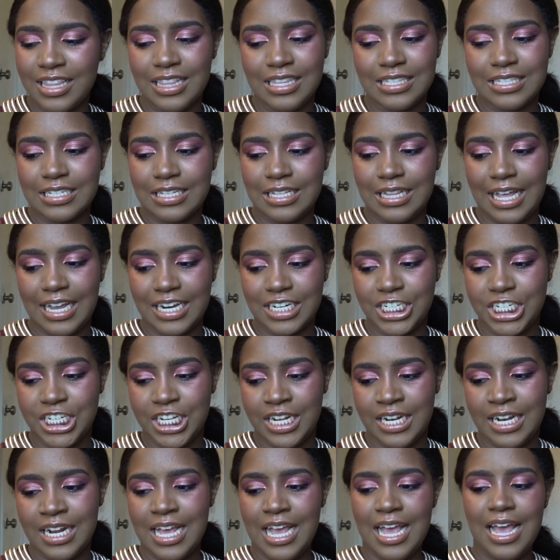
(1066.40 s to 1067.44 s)
in this
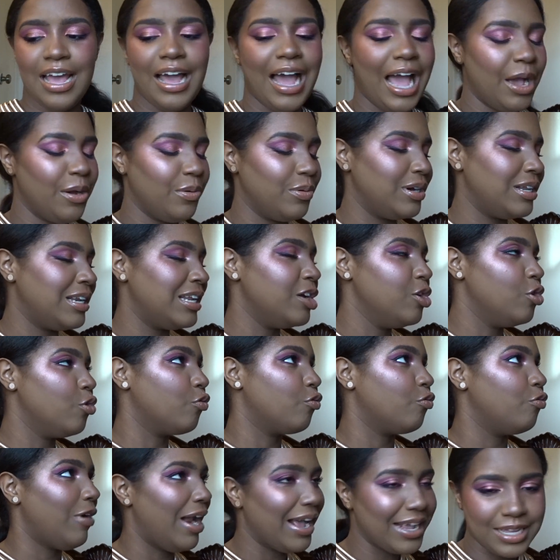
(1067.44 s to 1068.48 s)
collection I would
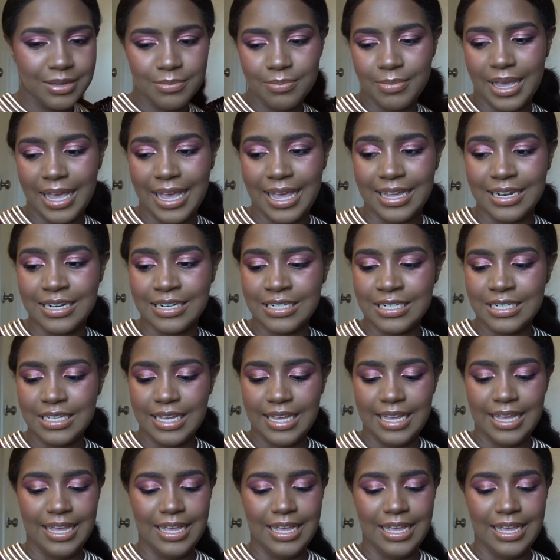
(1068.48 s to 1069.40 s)
recommend,